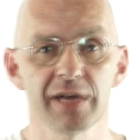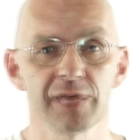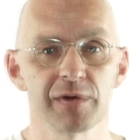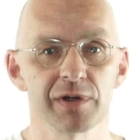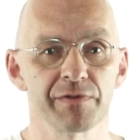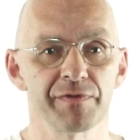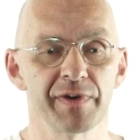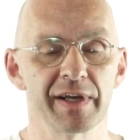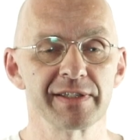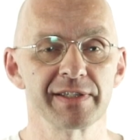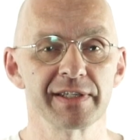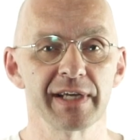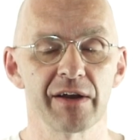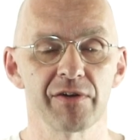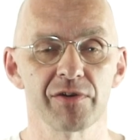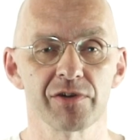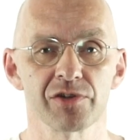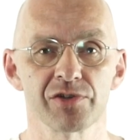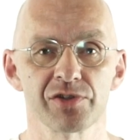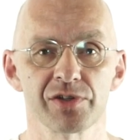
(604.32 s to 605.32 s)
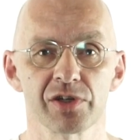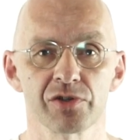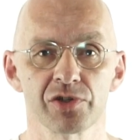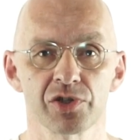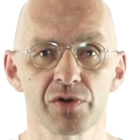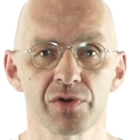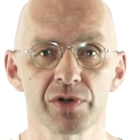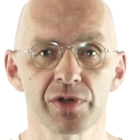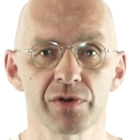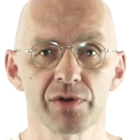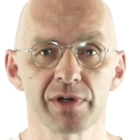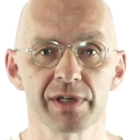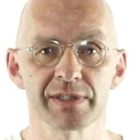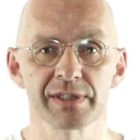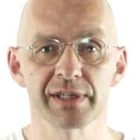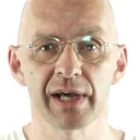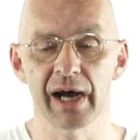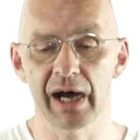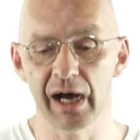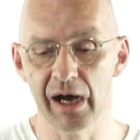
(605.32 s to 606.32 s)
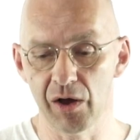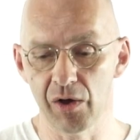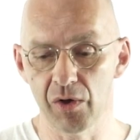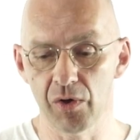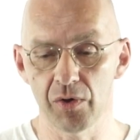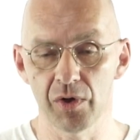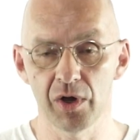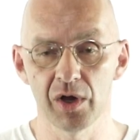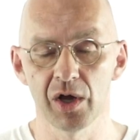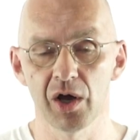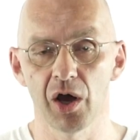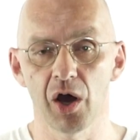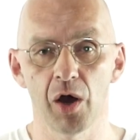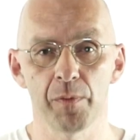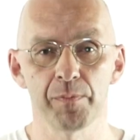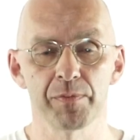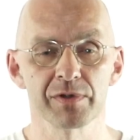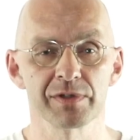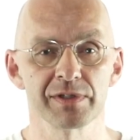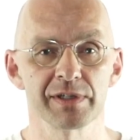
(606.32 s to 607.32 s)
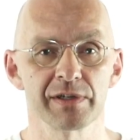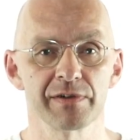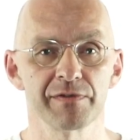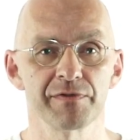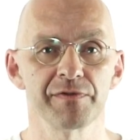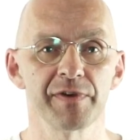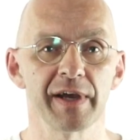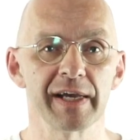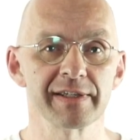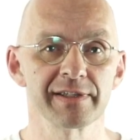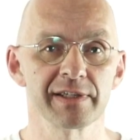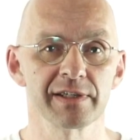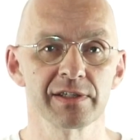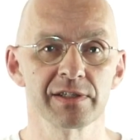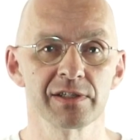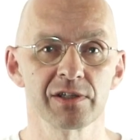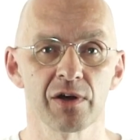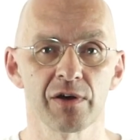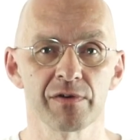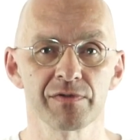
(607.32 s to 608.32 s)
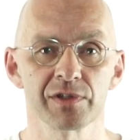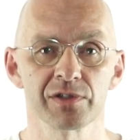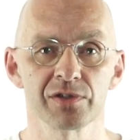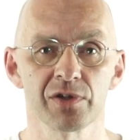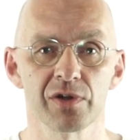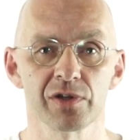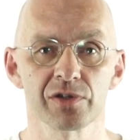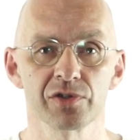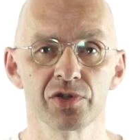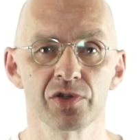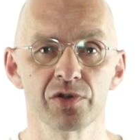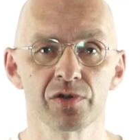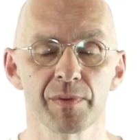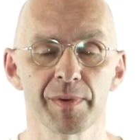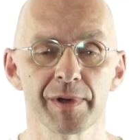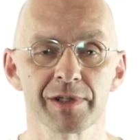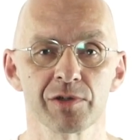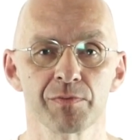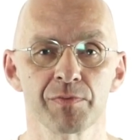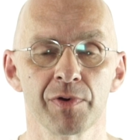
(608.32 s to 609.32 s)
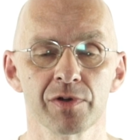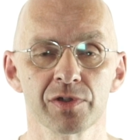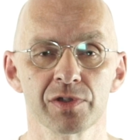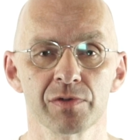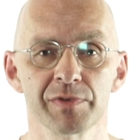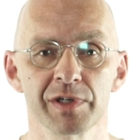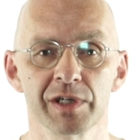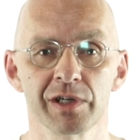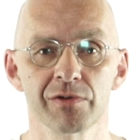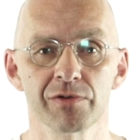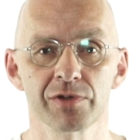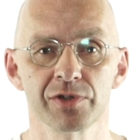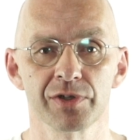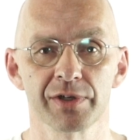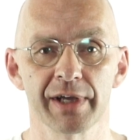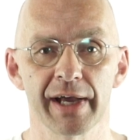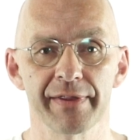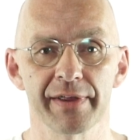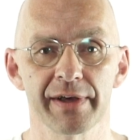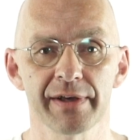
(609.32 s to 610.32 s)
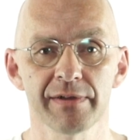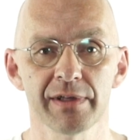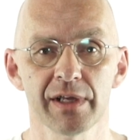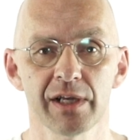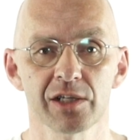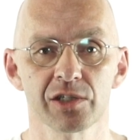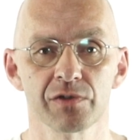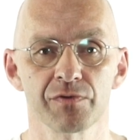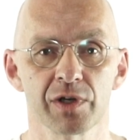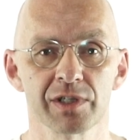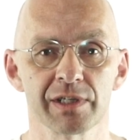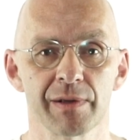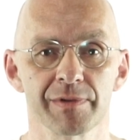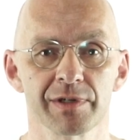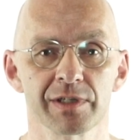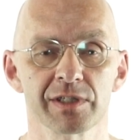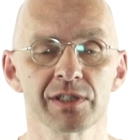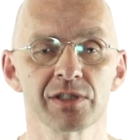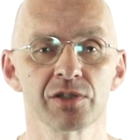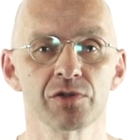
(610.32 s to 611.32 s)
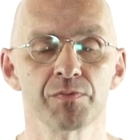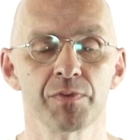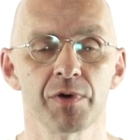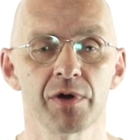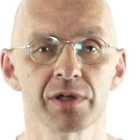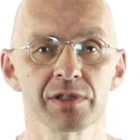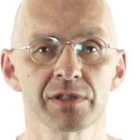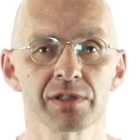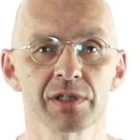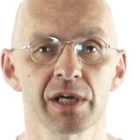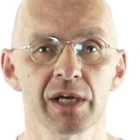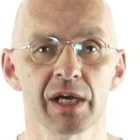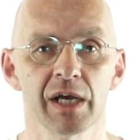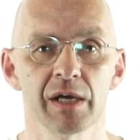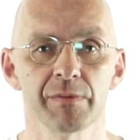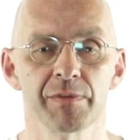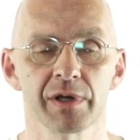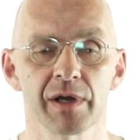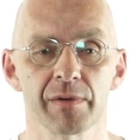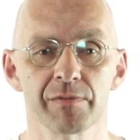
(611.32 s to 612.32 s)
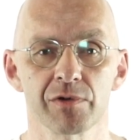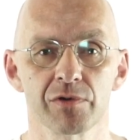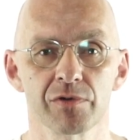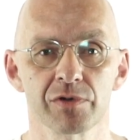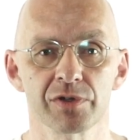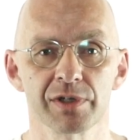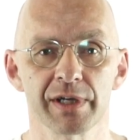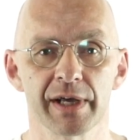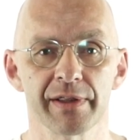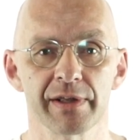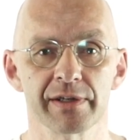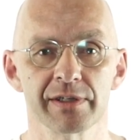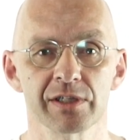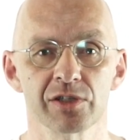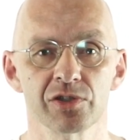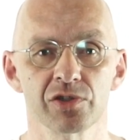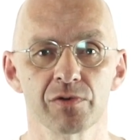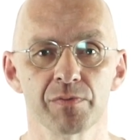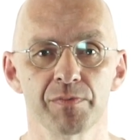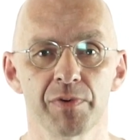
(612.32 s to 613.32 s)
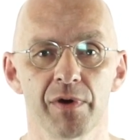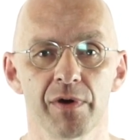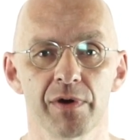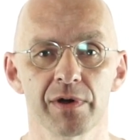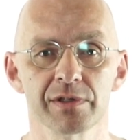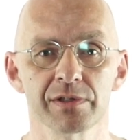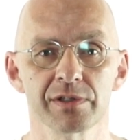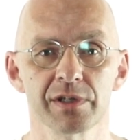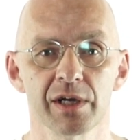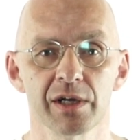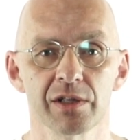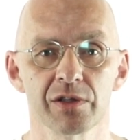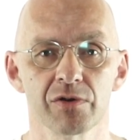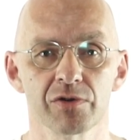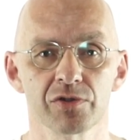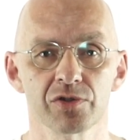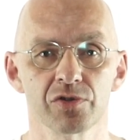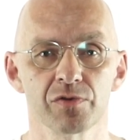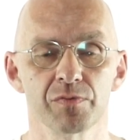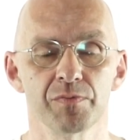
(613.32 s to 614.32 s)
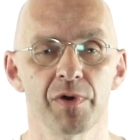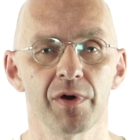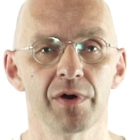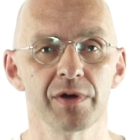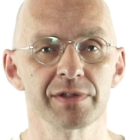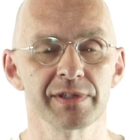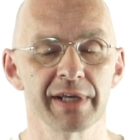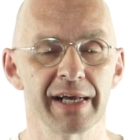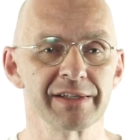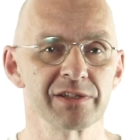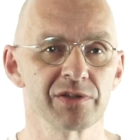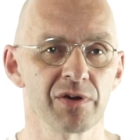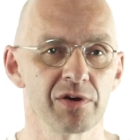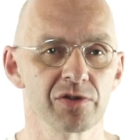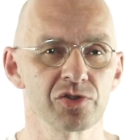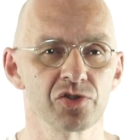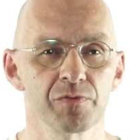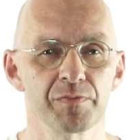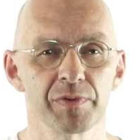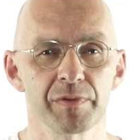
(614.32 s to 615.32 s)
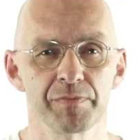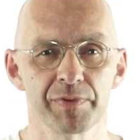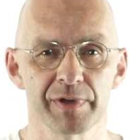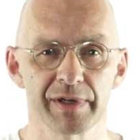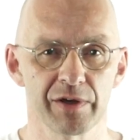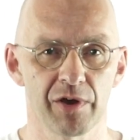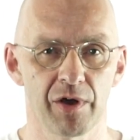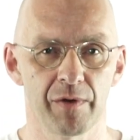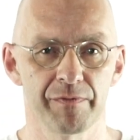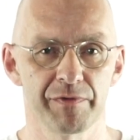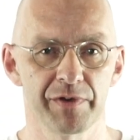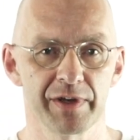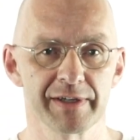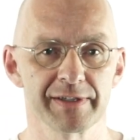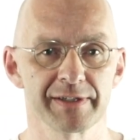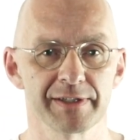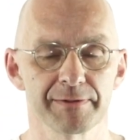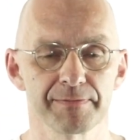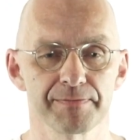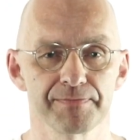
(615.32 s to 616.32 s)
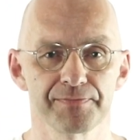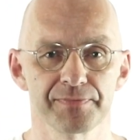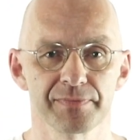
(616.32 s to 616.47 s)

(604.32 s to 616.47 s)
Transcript: What the fancy arrows show you is how opposite faces of the solid cube are supposed to be glued together. So for example, these two points become glued together, these two points, those two points, and so on. Should be pretty obvious.